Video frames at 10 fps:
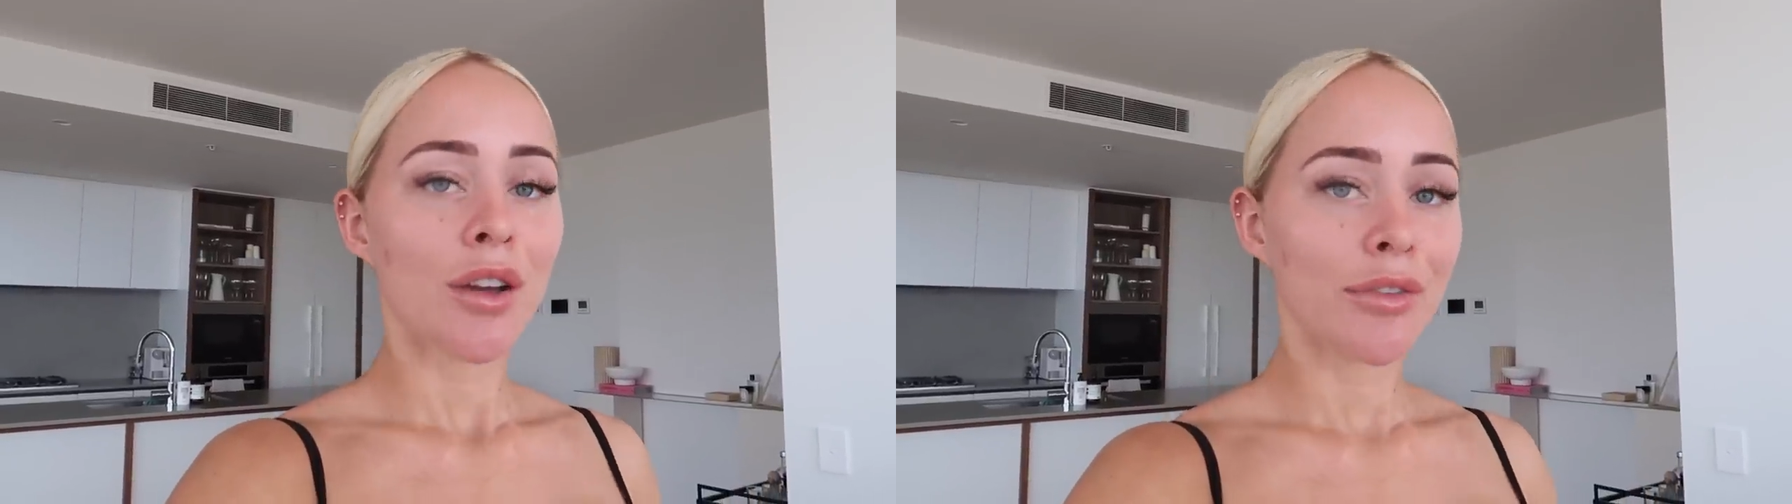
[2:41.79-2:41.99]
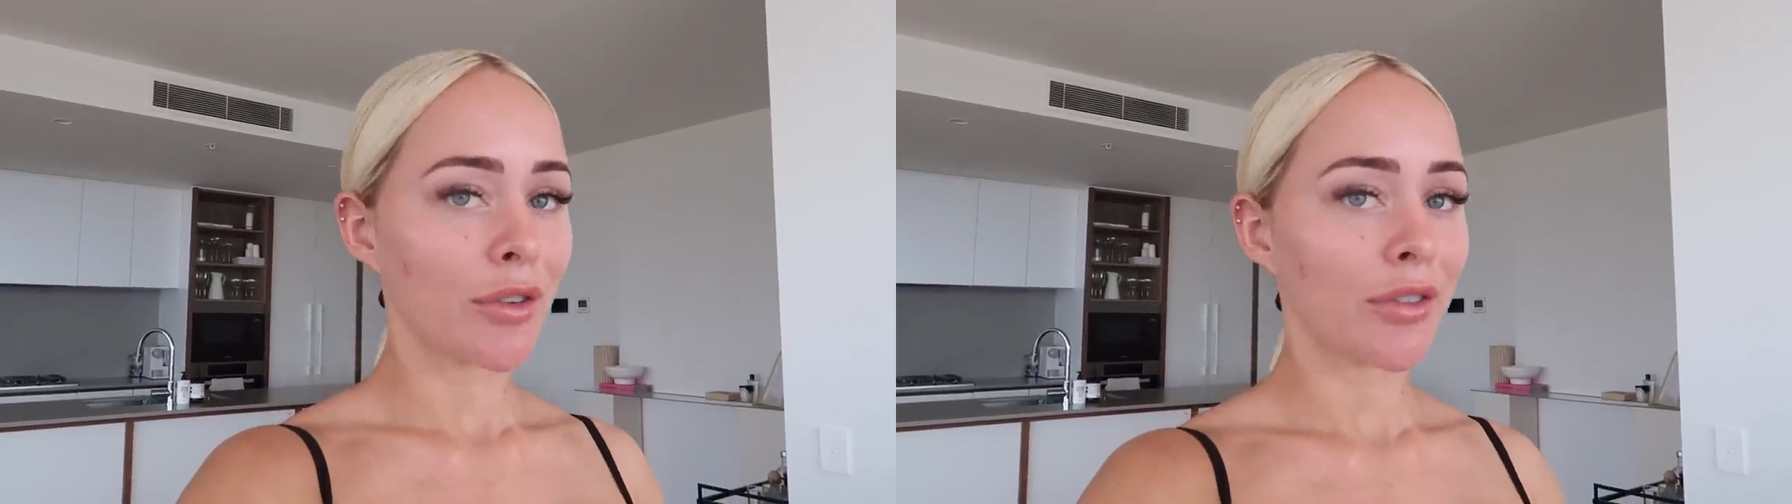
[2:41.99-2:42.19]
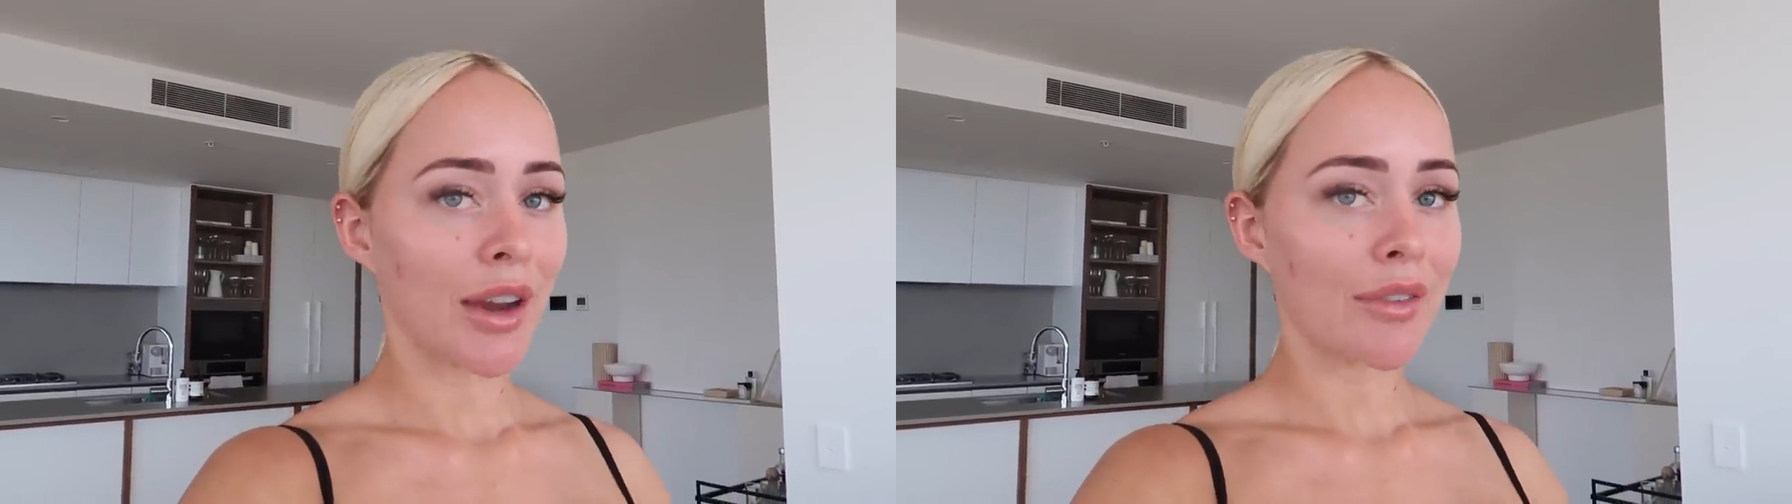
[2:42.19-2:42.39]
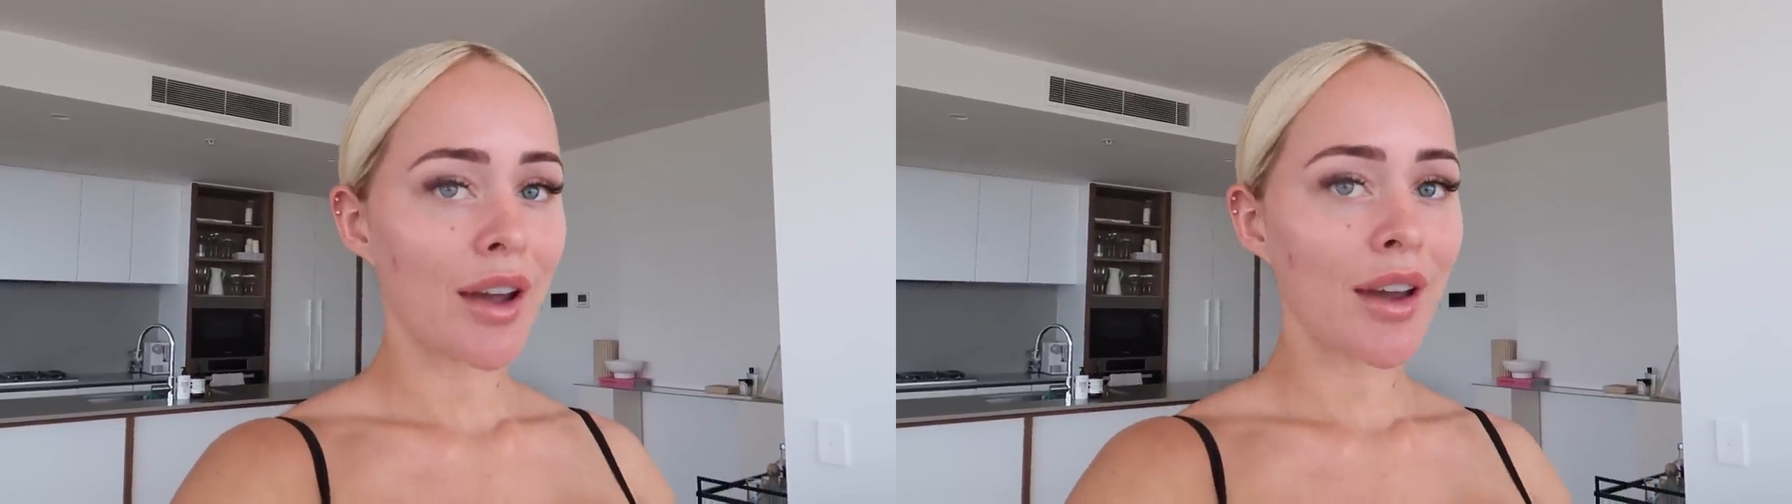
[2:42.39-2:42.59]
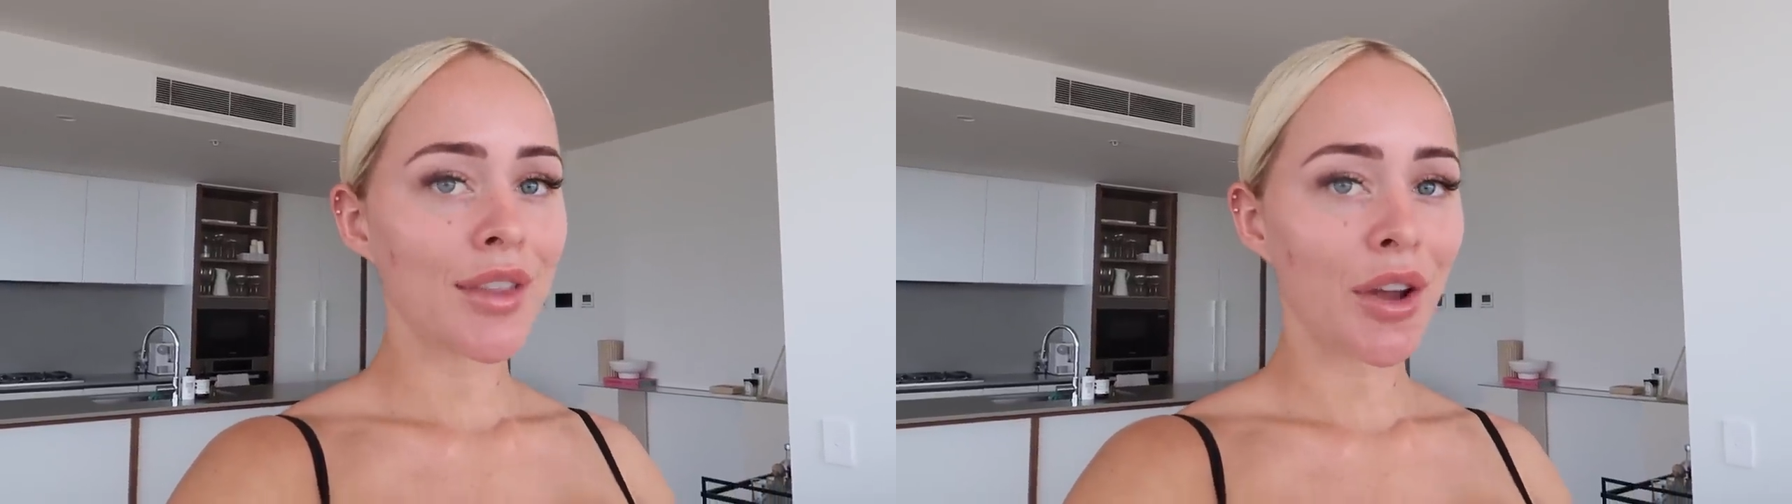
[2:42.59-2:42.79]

for forever.